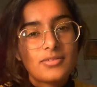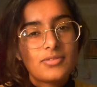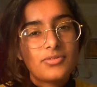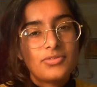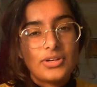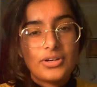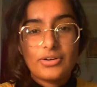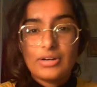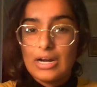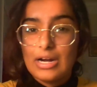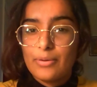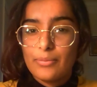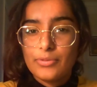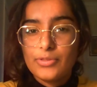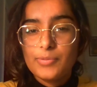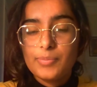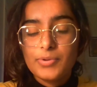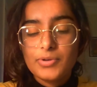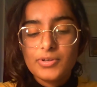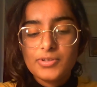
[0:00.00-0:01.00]
figure out what
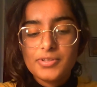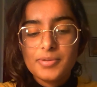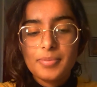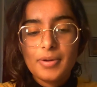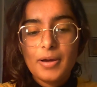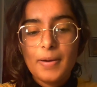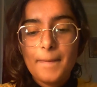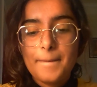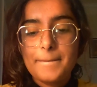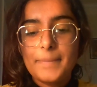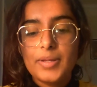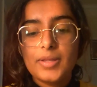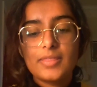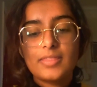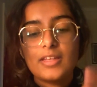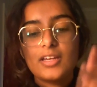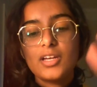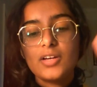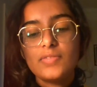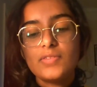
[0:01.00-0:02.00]
the book is about, but
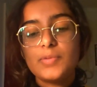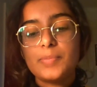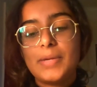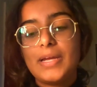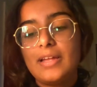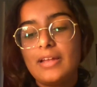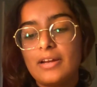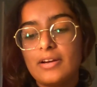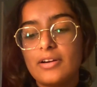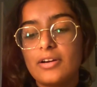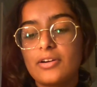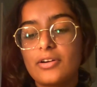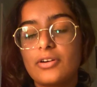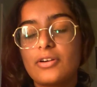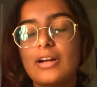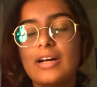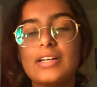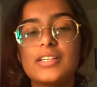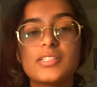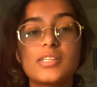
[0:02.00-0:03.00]
think of the main
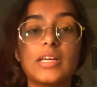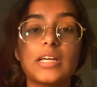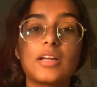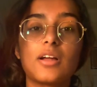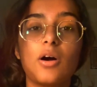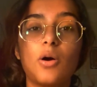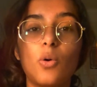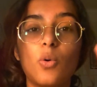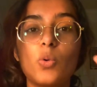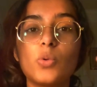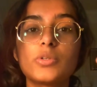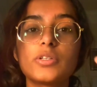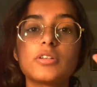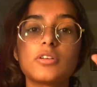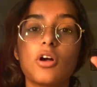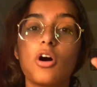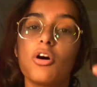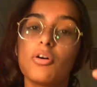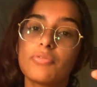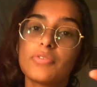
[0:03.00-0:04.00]
character as a Holden
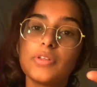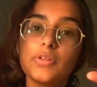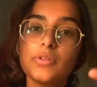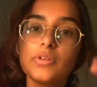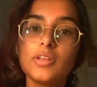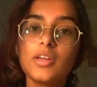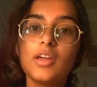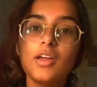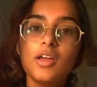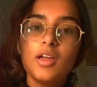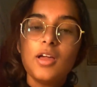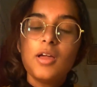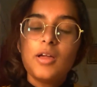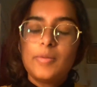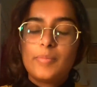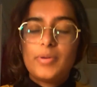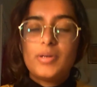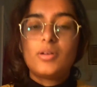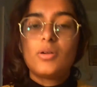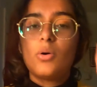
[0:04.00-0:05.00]
Caulfield,
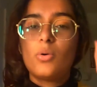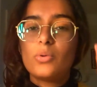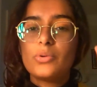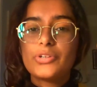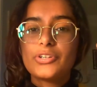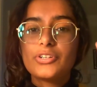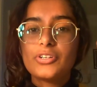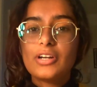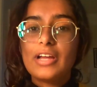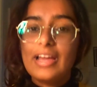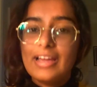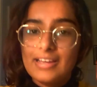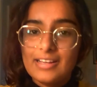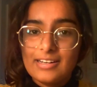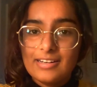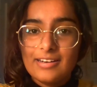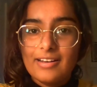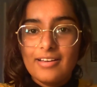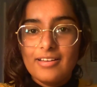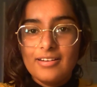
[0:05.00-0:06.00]
but older
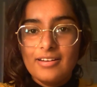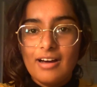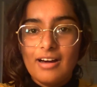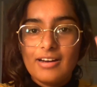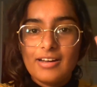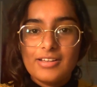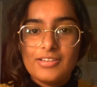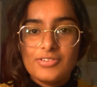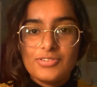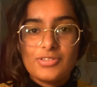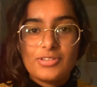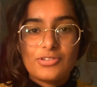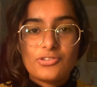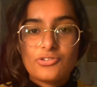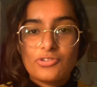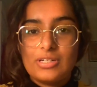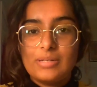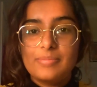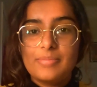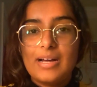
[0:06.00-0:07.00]
and not as
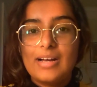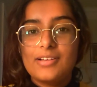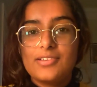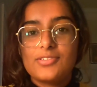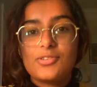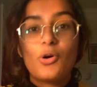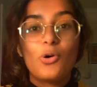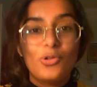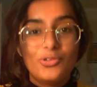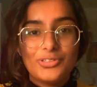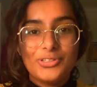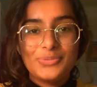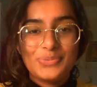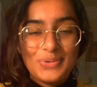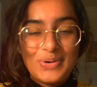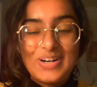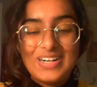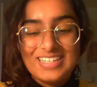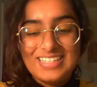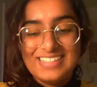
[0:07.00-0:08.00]
extreme as Holden
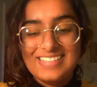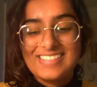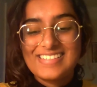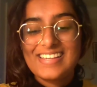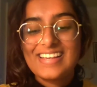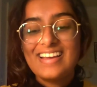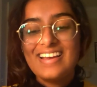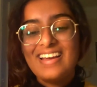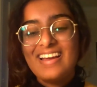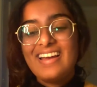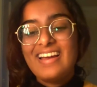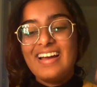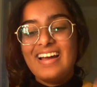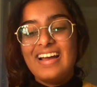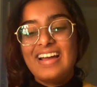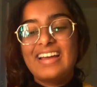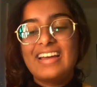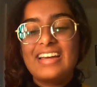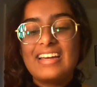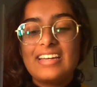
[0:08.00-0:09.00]
was.
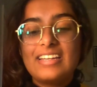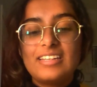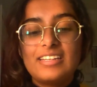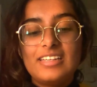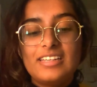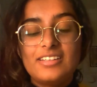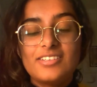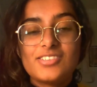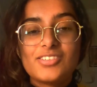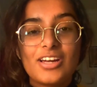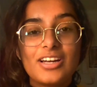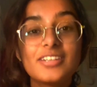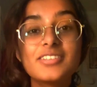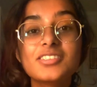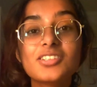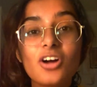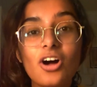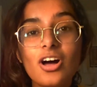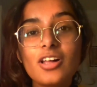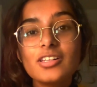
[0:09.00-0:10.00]
And he just got
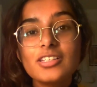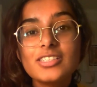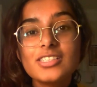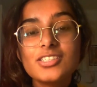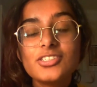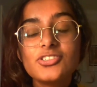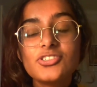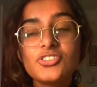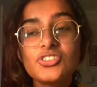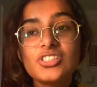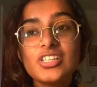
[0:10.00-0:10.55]
into college,